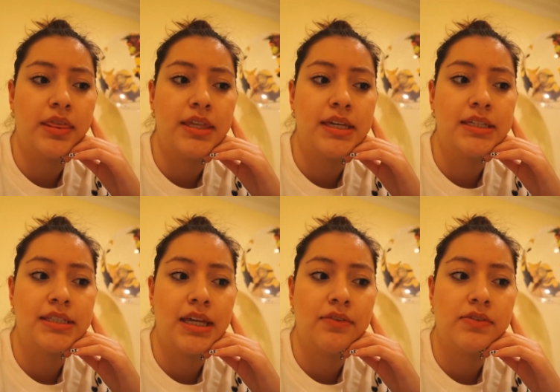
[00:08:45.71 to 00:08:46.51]
the
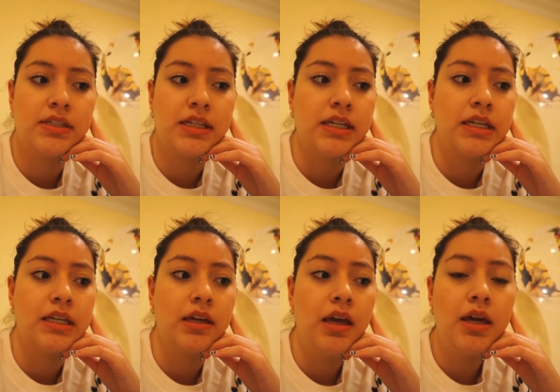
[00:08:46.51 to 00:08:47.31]

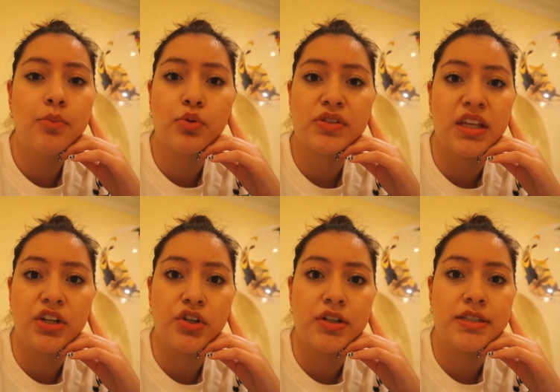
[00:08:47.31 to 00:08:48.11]
safety
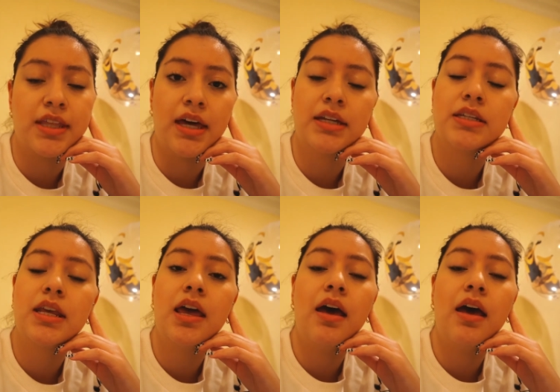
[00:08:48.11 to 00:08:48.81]
procedures that